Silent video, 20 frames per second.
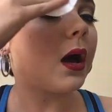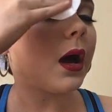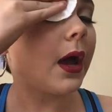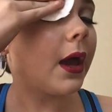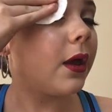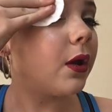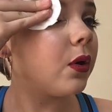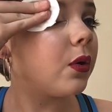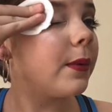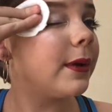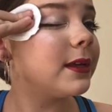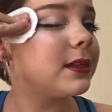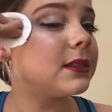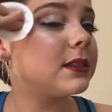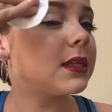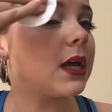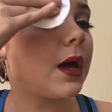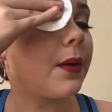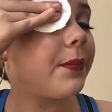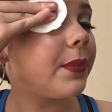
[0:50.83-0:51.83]
I always
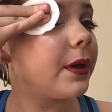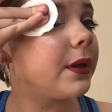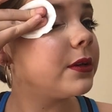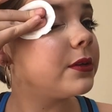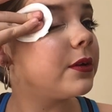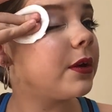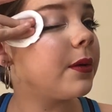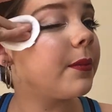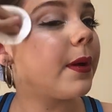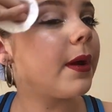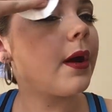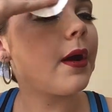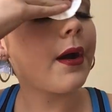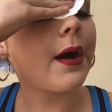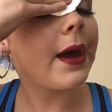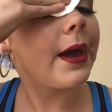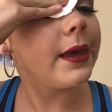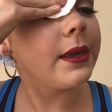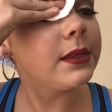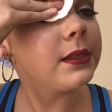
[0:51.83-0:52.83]
start by doing my
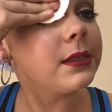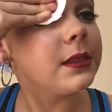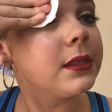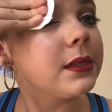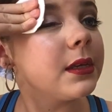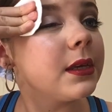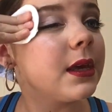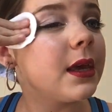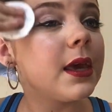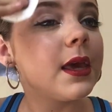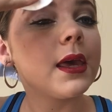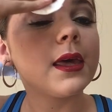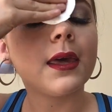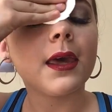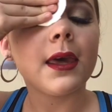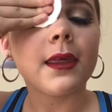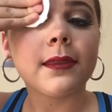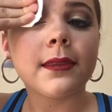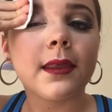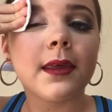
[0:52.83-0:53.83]
eyes
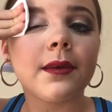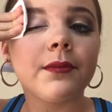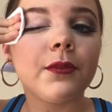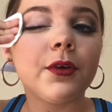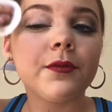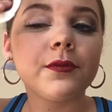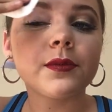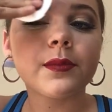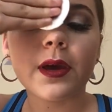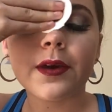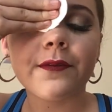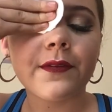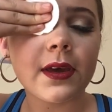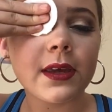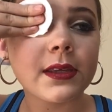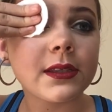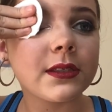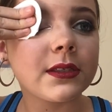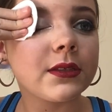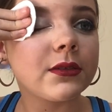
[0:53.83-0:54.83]
and then move to my
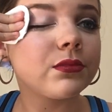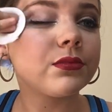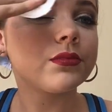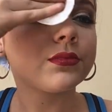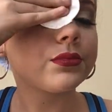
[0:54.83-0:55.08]
face.